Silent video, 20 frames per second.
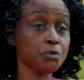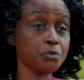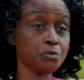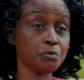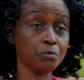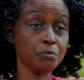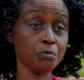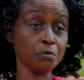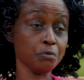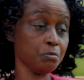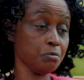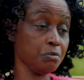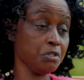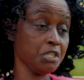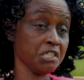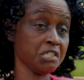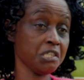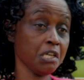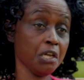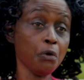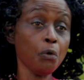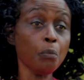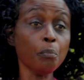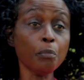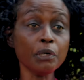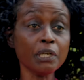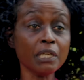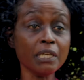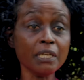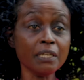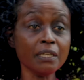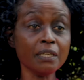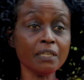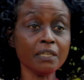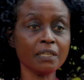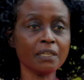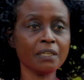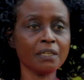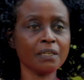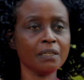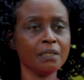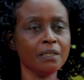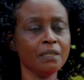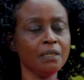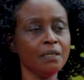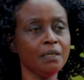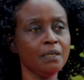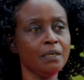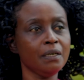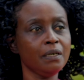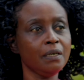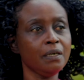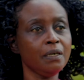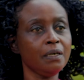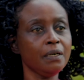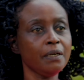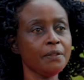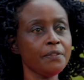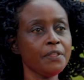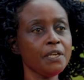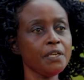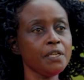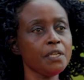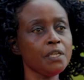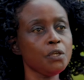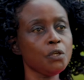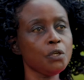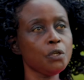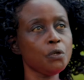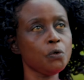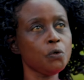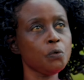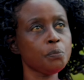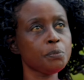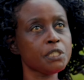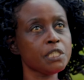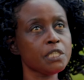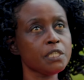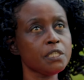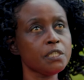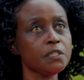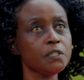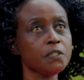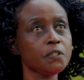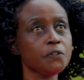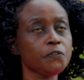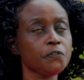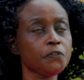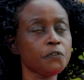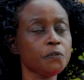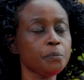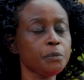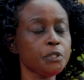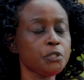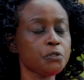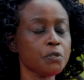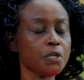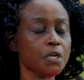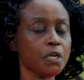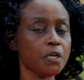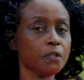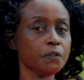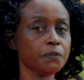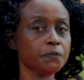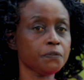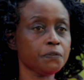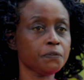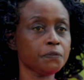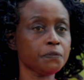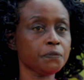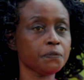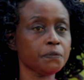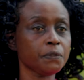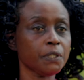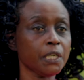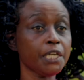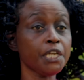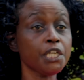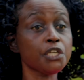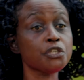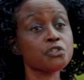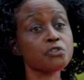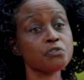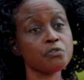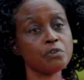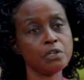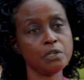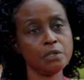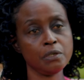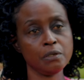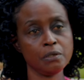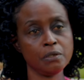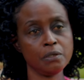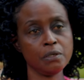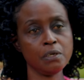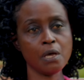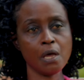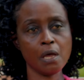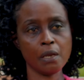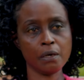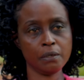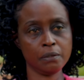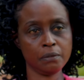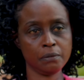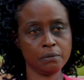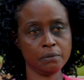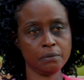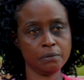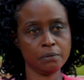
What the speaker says: we used to go to, just a normal clinic. Then he opted for me to have an X-ray done.